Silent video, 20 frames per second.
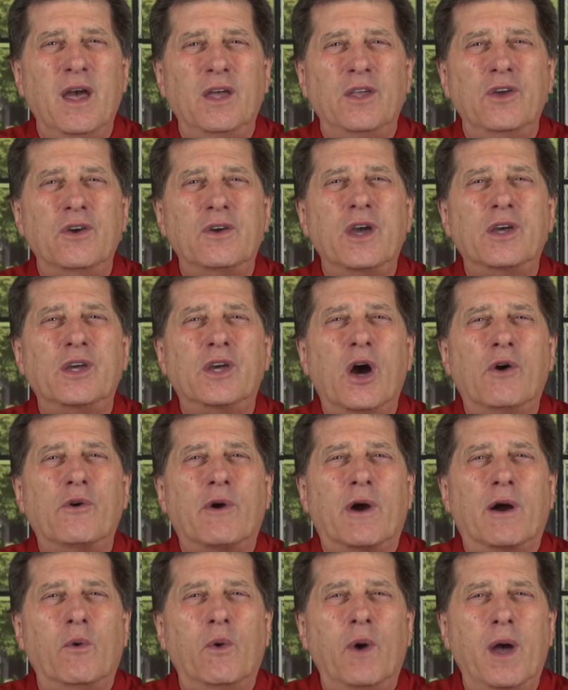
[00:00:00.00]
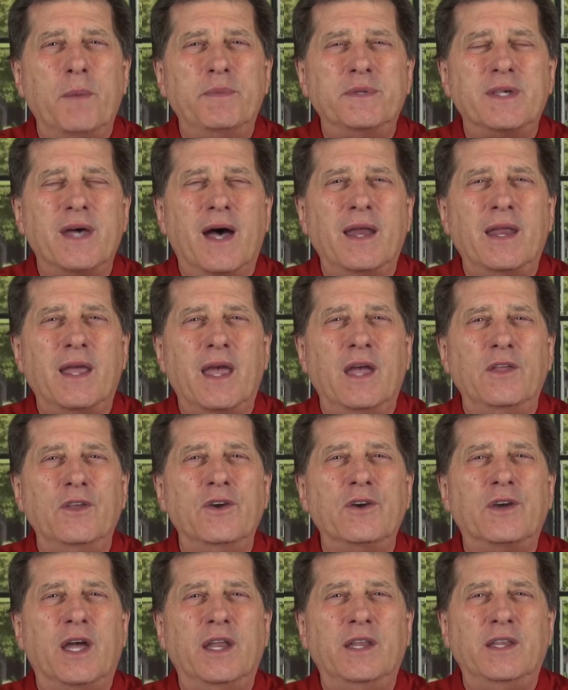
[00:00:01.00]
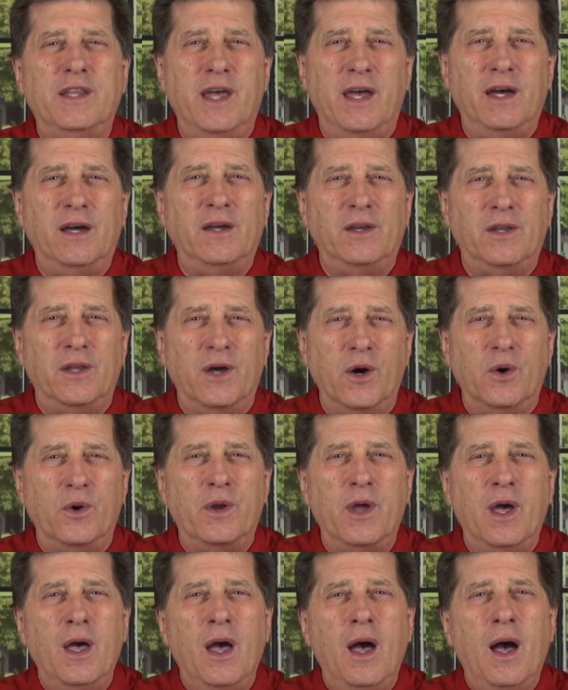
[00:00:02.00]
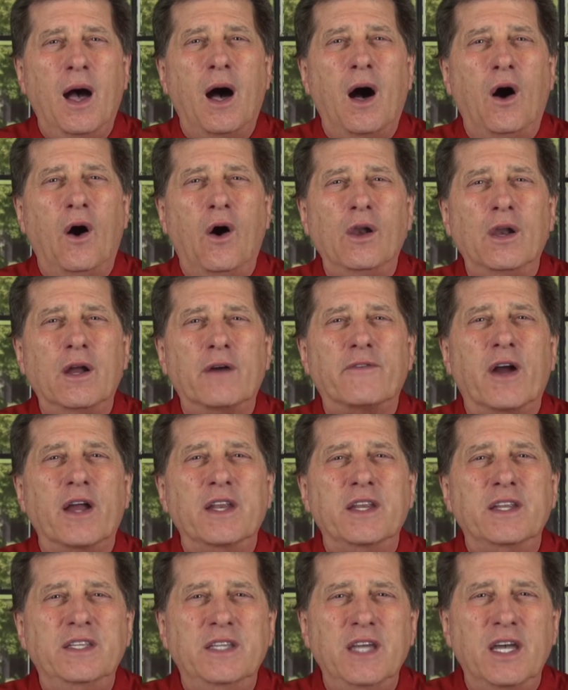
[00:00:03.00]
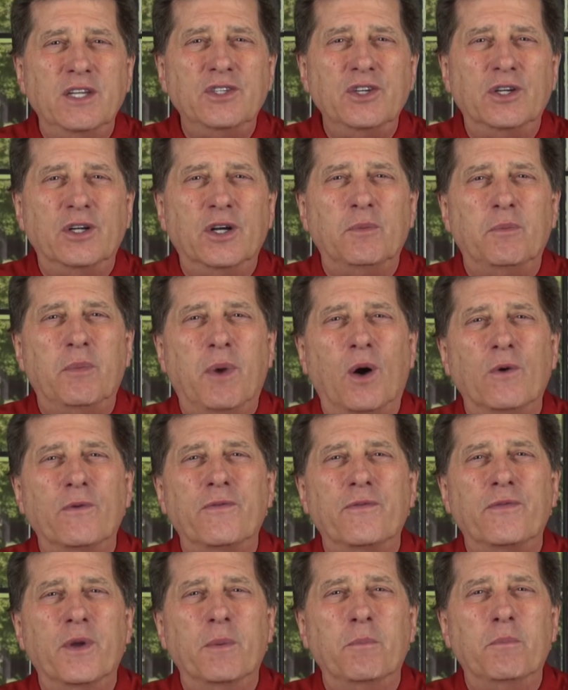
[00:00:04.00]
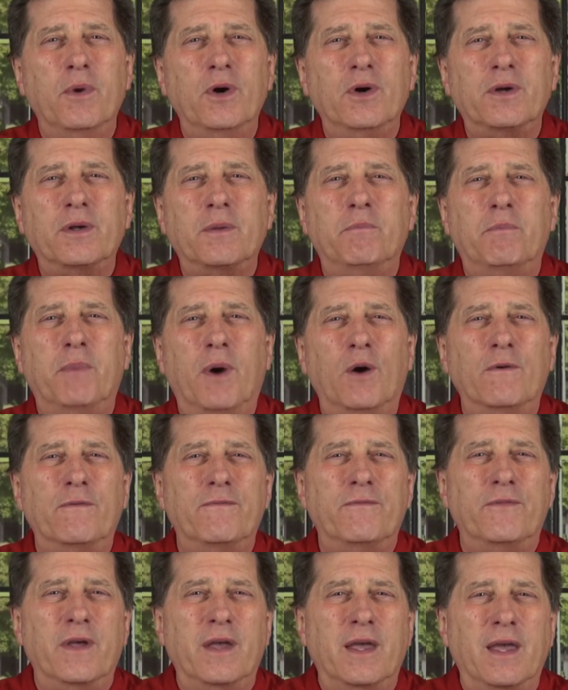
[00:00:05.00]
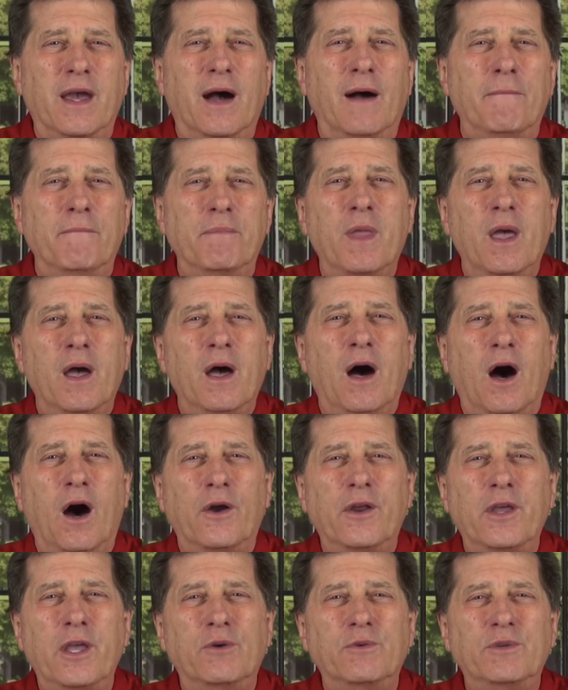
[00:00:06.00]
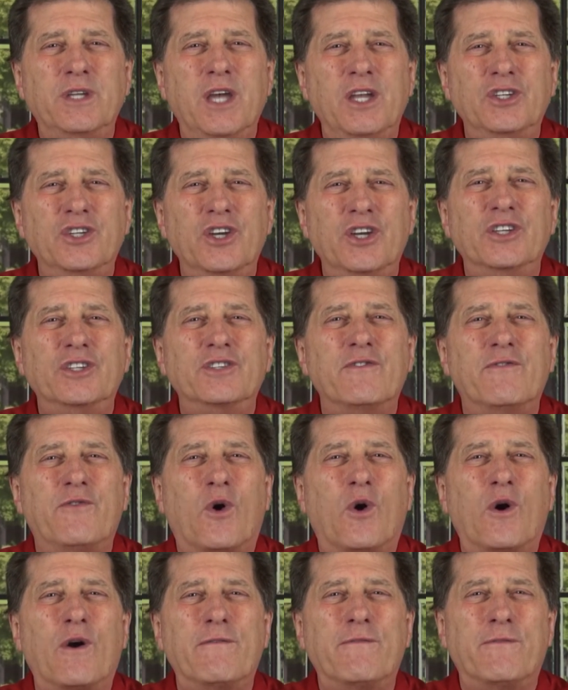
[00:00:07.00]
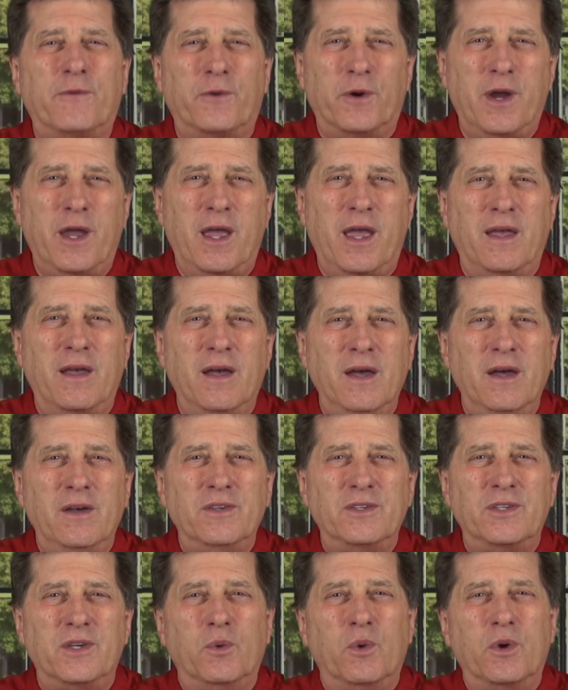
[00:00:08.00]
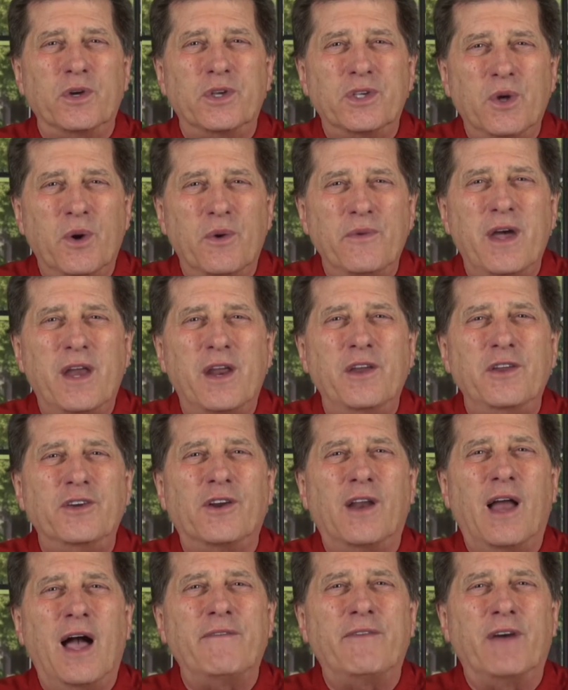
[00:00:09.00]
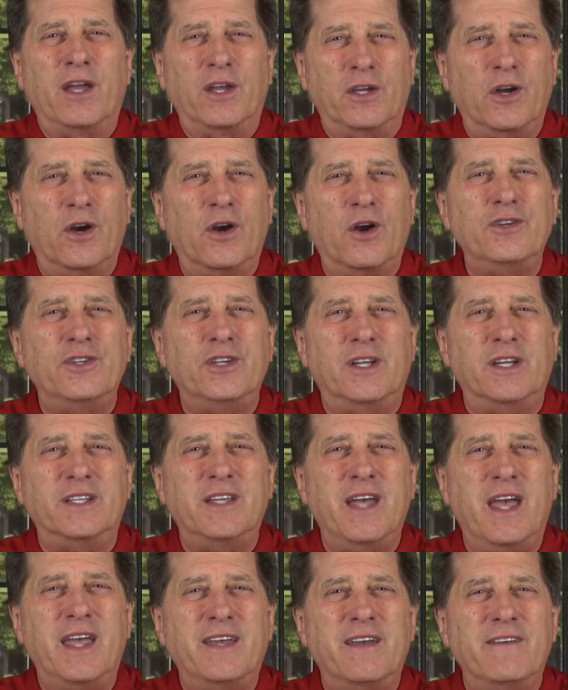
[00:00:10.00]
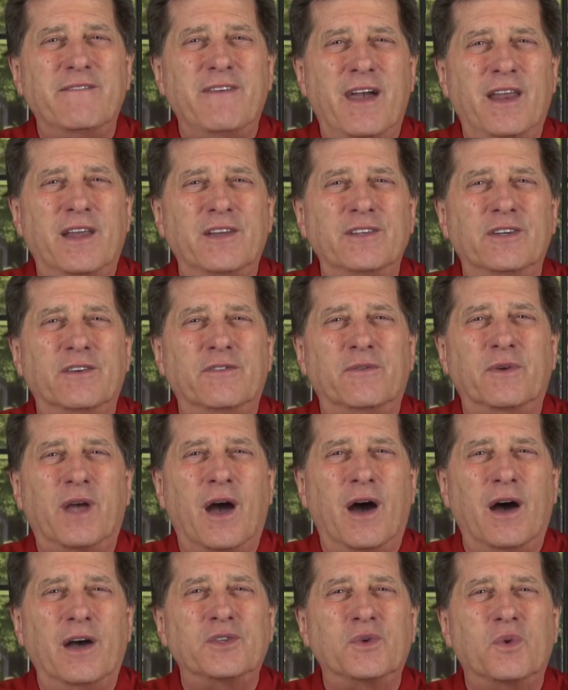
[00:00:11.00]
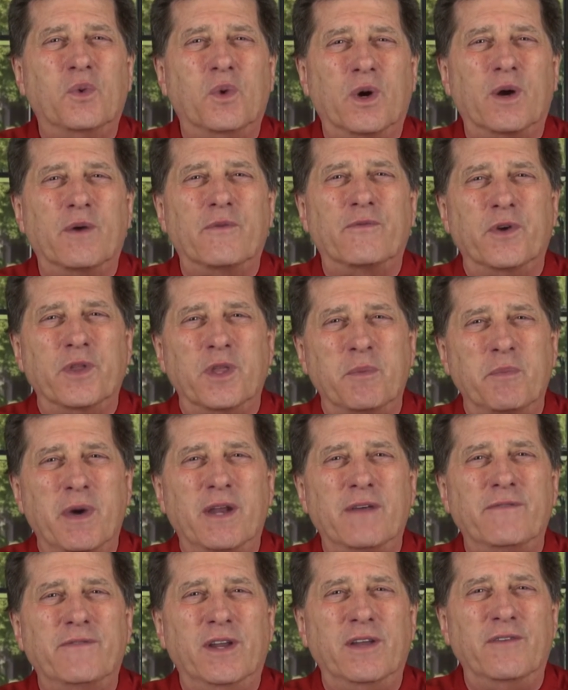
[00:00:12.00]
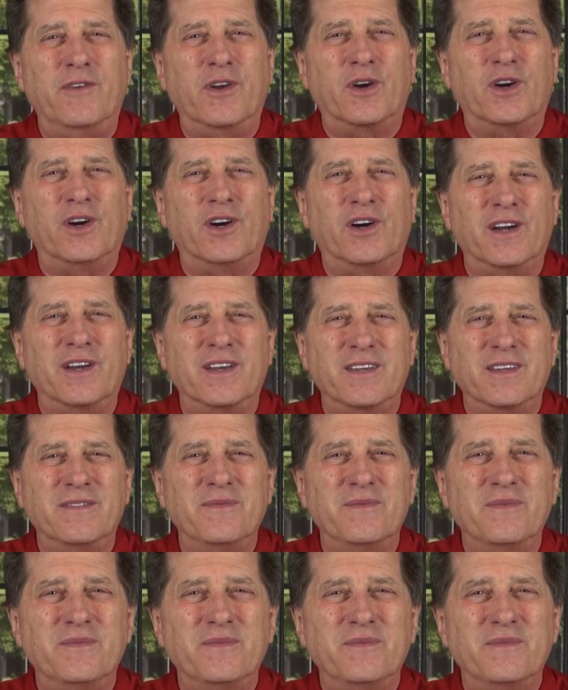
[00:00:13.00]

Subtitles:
You can go to our website and you can download all of our digital, both the book, both the audio teachings for free. So we're sowing that into your life. I encourage you to take advantage of God's Word for the benefit of your heart.